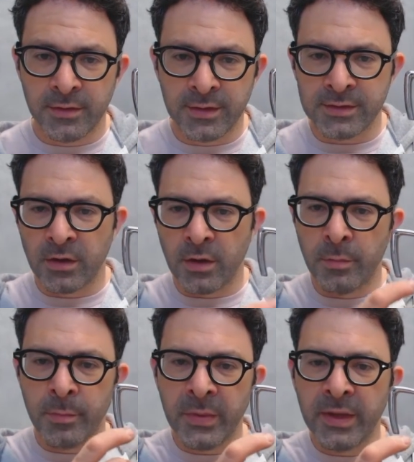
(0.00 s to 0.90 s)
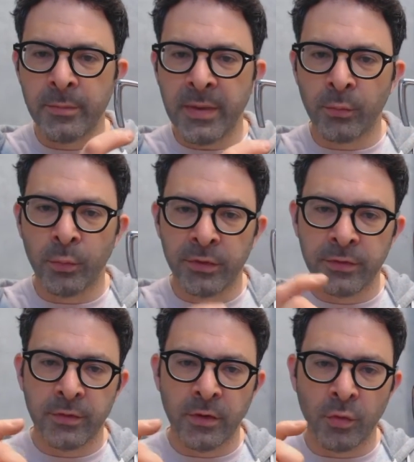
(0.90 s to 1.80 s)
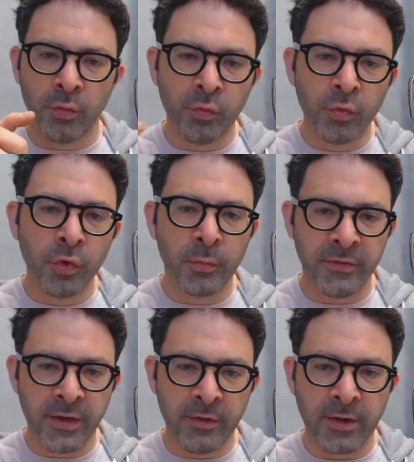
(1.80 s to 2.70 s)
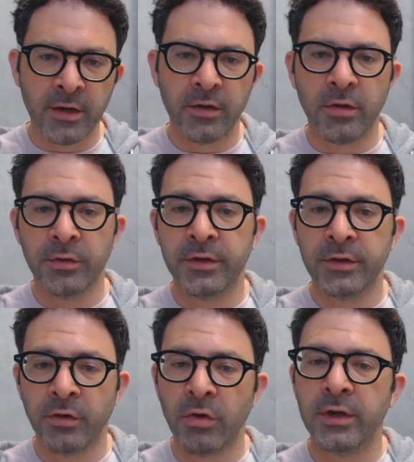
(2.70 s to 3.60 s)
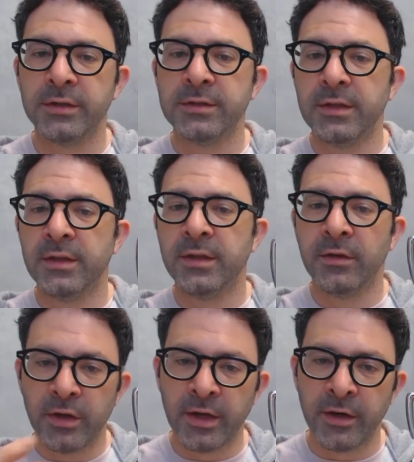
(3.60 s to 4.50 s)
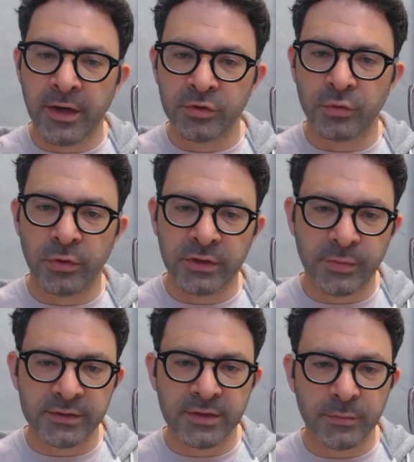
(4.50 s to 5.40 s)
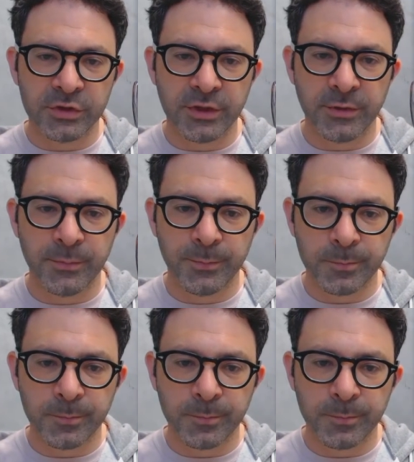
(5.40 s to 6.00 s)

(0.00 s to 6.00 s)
There's a bigger bandwidth or room of error on the grind than an actual espresso machine.